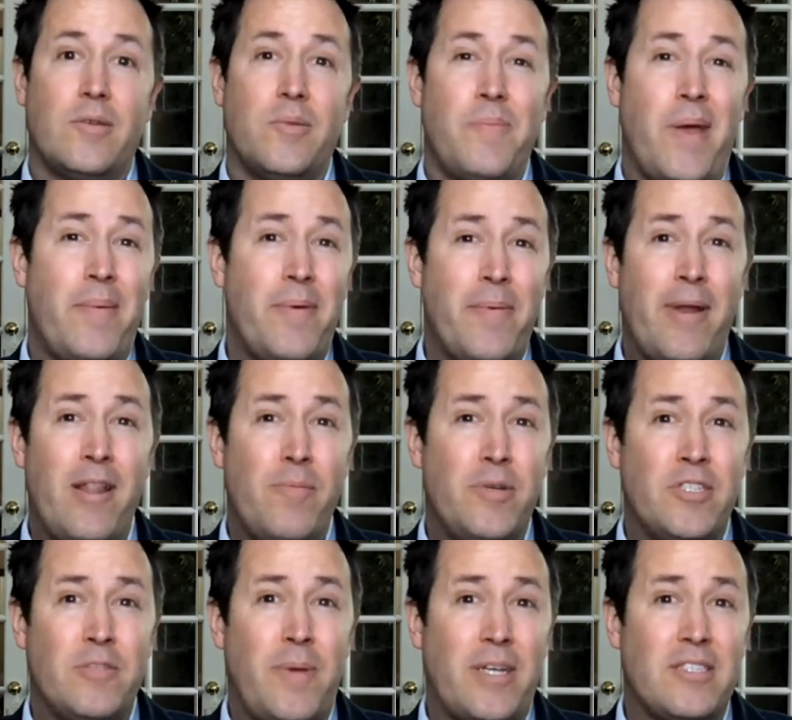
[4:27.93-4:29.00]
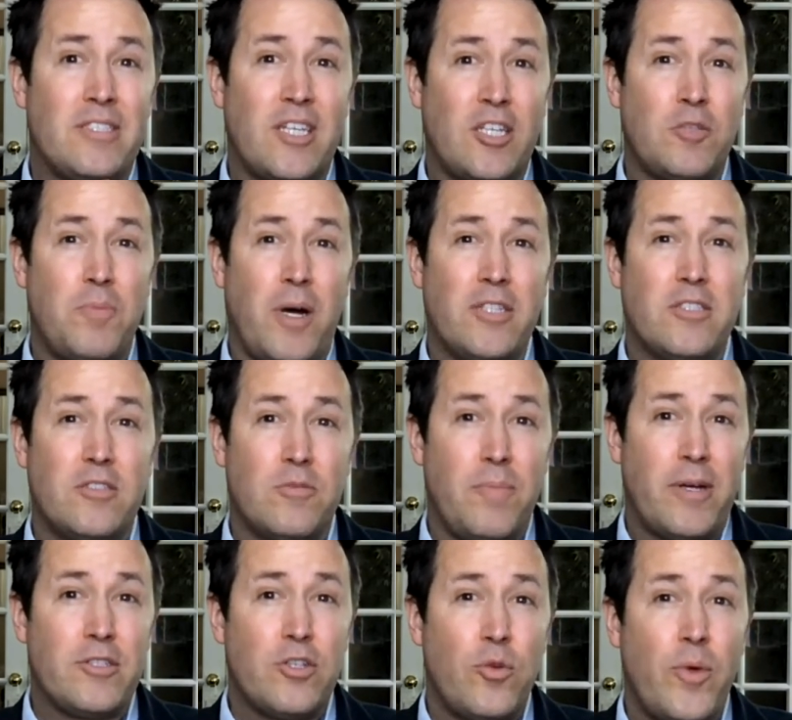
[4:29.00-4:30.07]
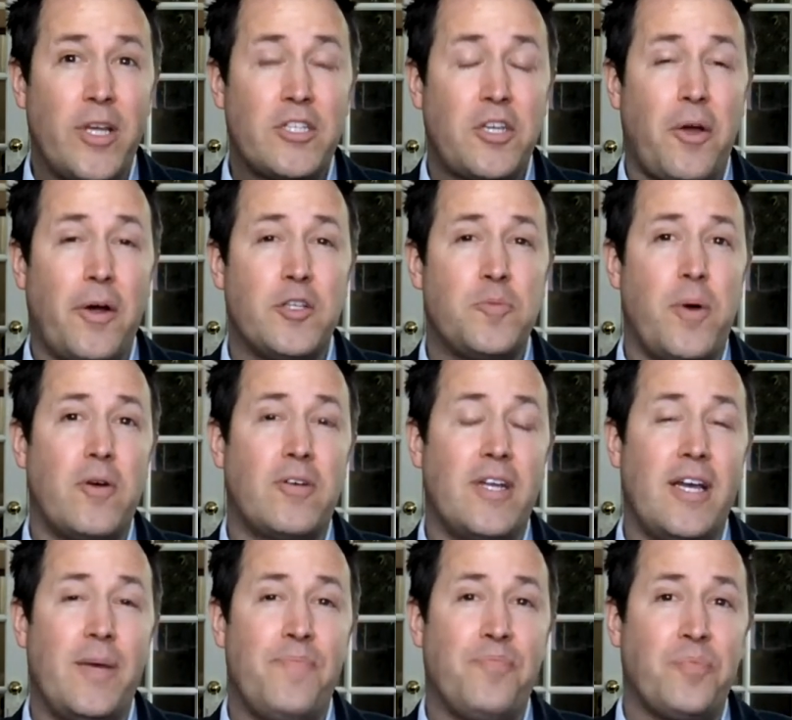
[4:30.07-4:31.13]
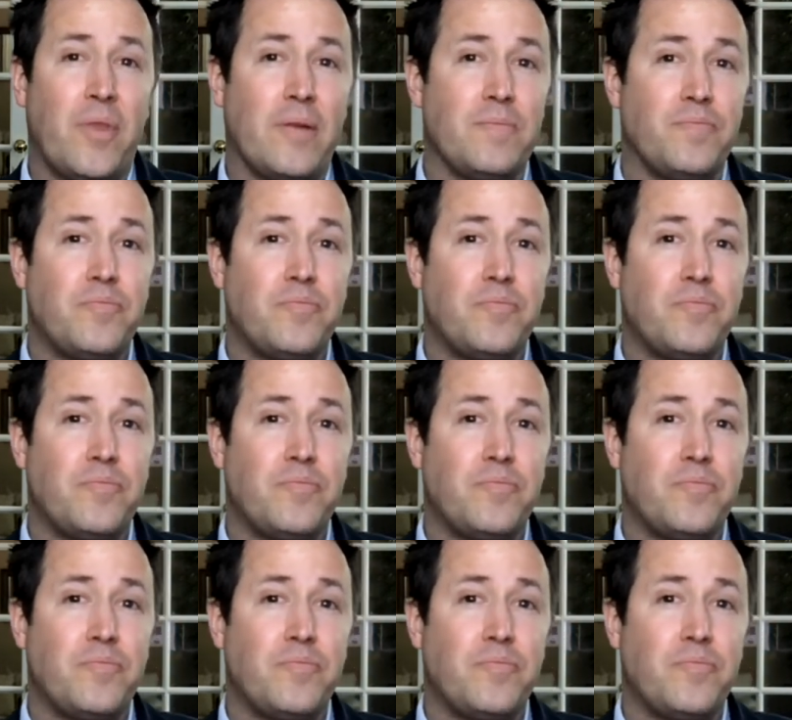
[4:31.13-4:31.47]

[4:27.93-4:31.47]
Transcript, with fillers: maybe been in the business about six months. About two weeks ago, I spoke to him.